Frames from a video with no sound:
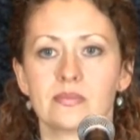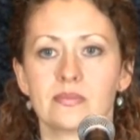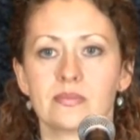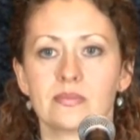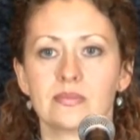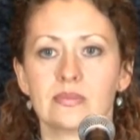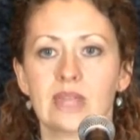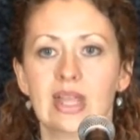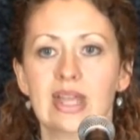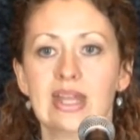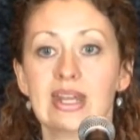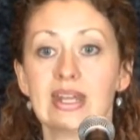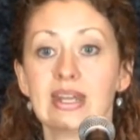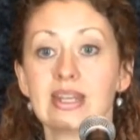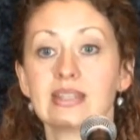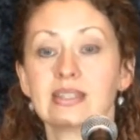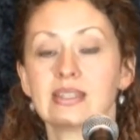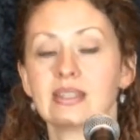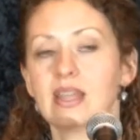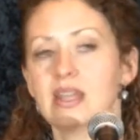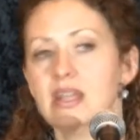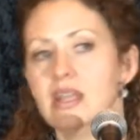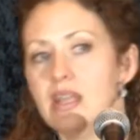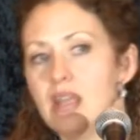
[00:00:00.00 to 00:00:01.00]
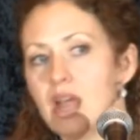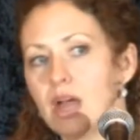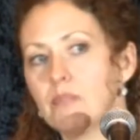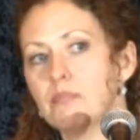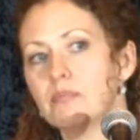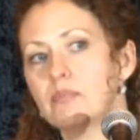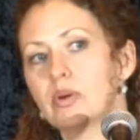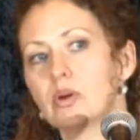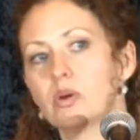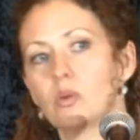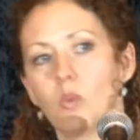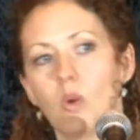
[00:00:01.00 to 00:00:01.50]
And it is the
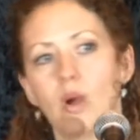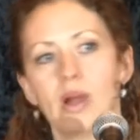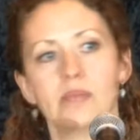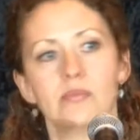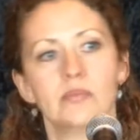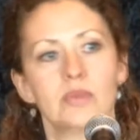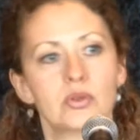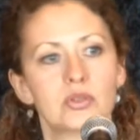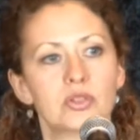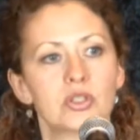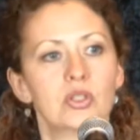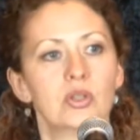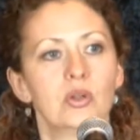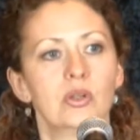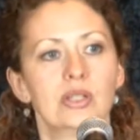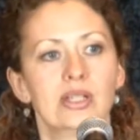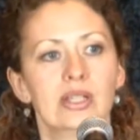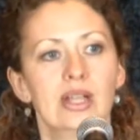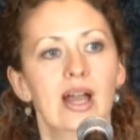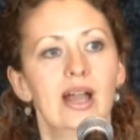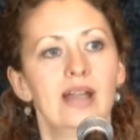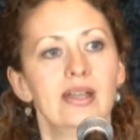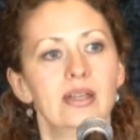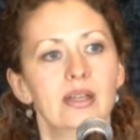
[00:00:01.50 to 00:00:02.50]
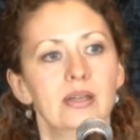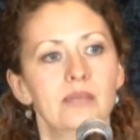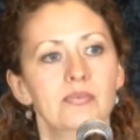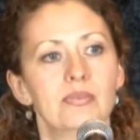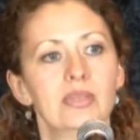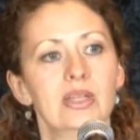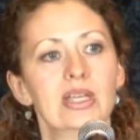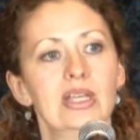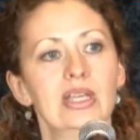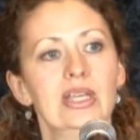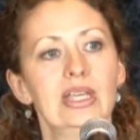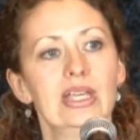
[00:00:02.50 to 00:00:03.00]
number one most stolen item
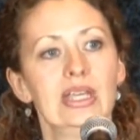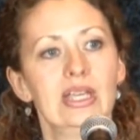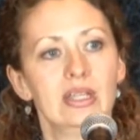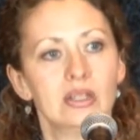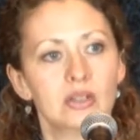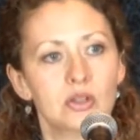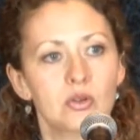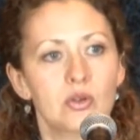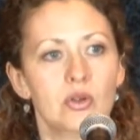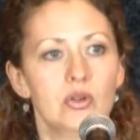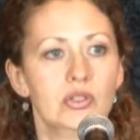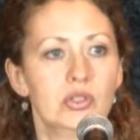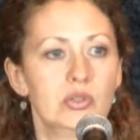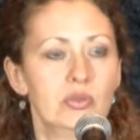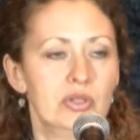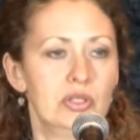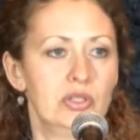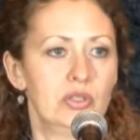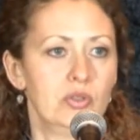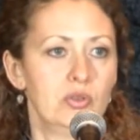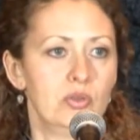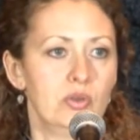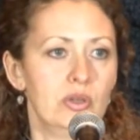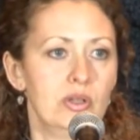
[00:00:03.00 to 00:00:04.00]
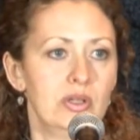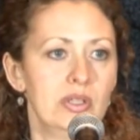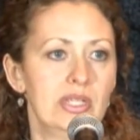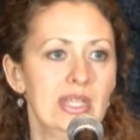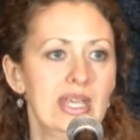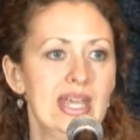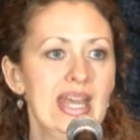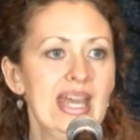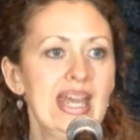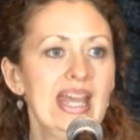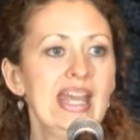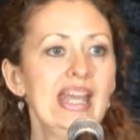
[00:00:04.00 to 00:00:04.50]
in grocery stores.
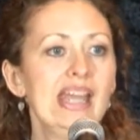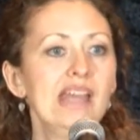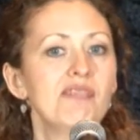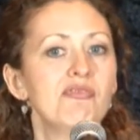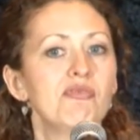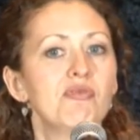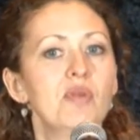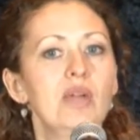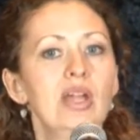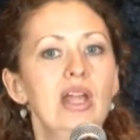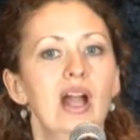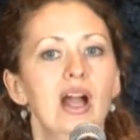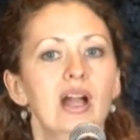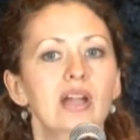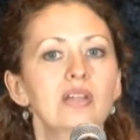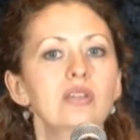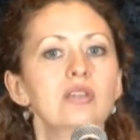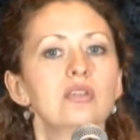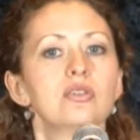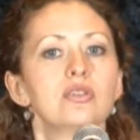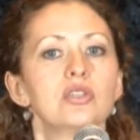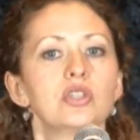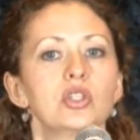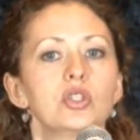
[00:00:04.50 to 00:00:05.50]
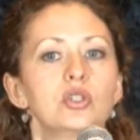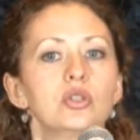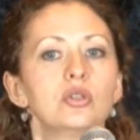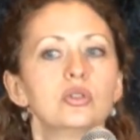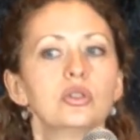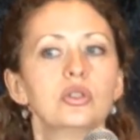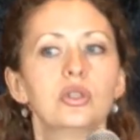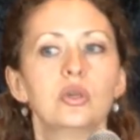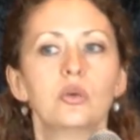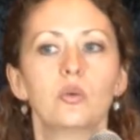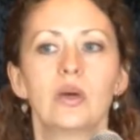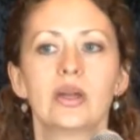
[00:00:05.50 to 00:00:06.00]
If we understood
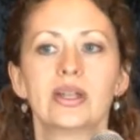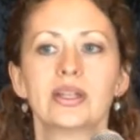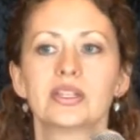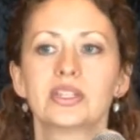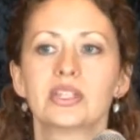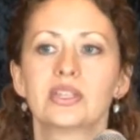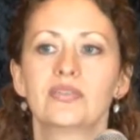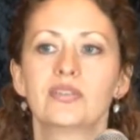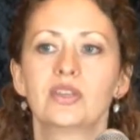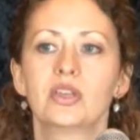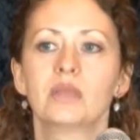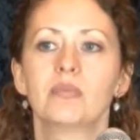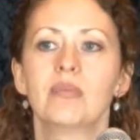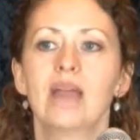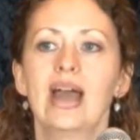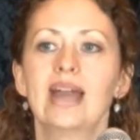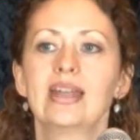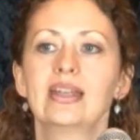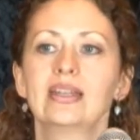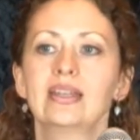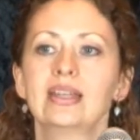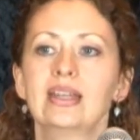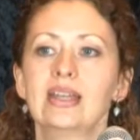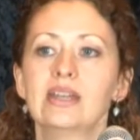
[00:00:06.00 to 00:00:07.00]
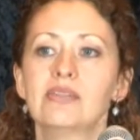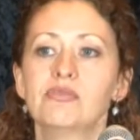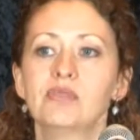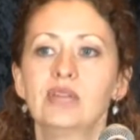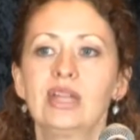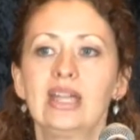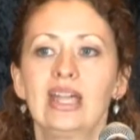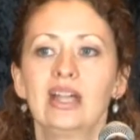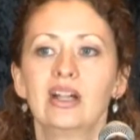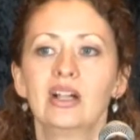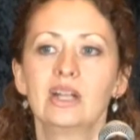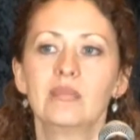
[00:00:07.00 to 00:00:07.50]
the oneness of humanity, if we
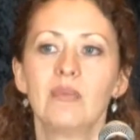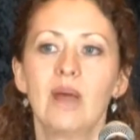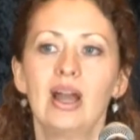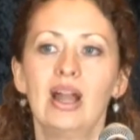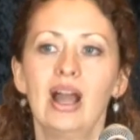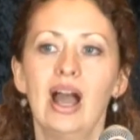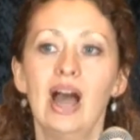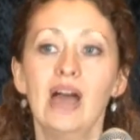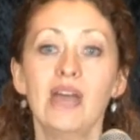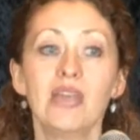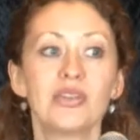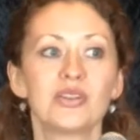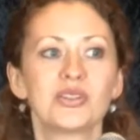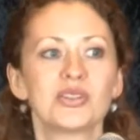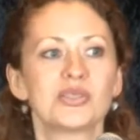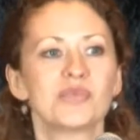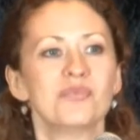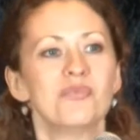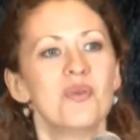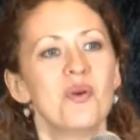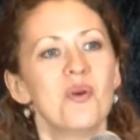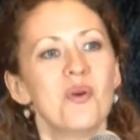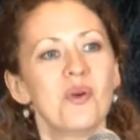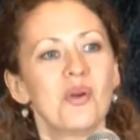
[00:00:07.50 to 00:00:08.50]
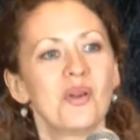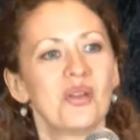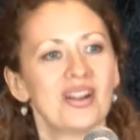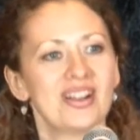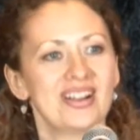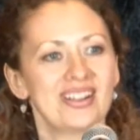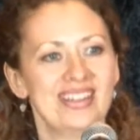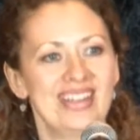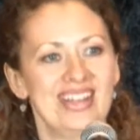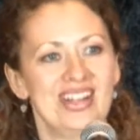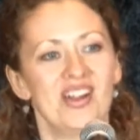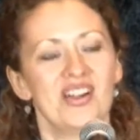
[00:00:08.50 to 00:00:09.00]
cared about others more
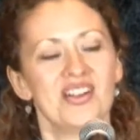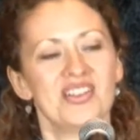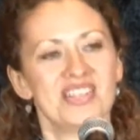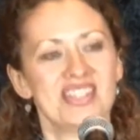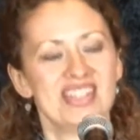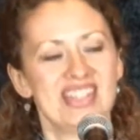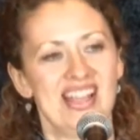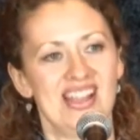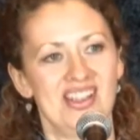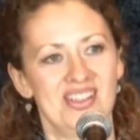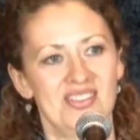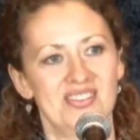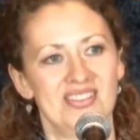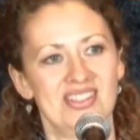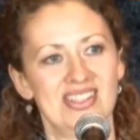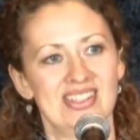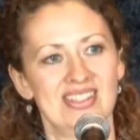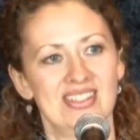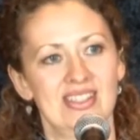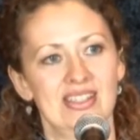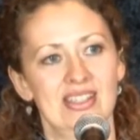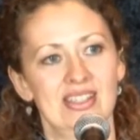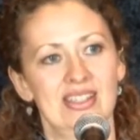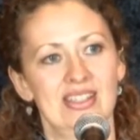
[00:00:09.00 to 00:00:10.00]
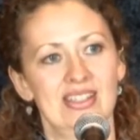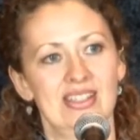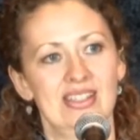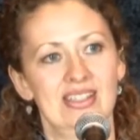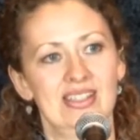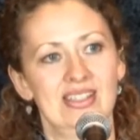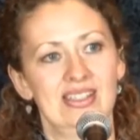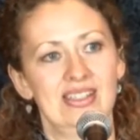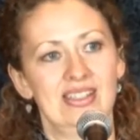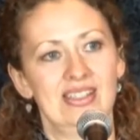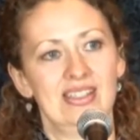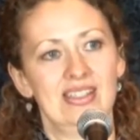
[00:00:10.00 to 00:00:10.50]
than ourselves,
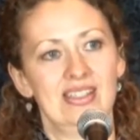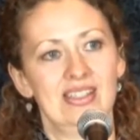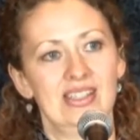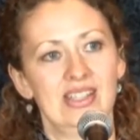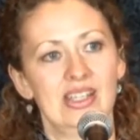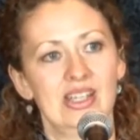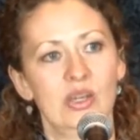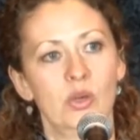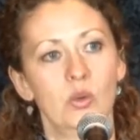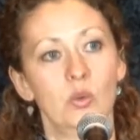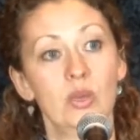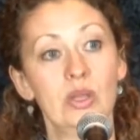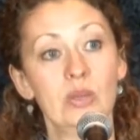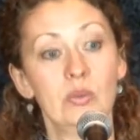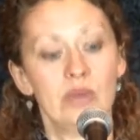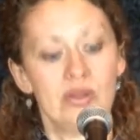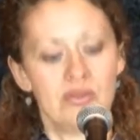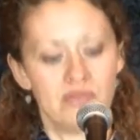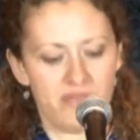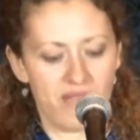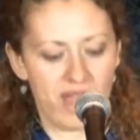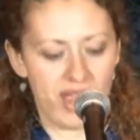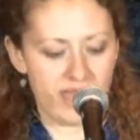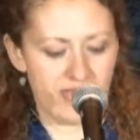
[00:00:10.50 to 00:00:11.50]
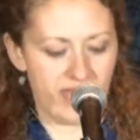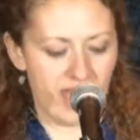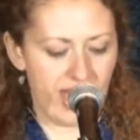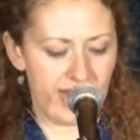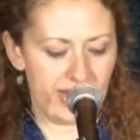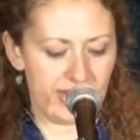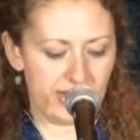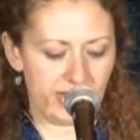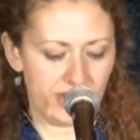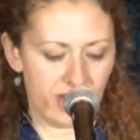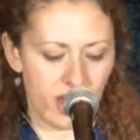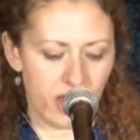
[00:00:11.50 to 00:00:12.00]
we would find that
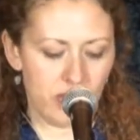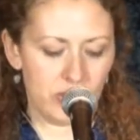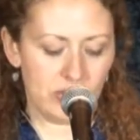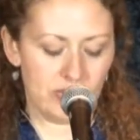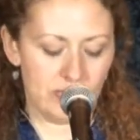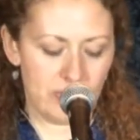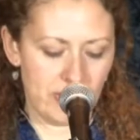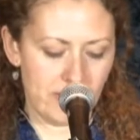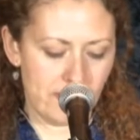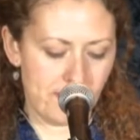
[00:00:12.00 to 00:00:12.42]
intolerable.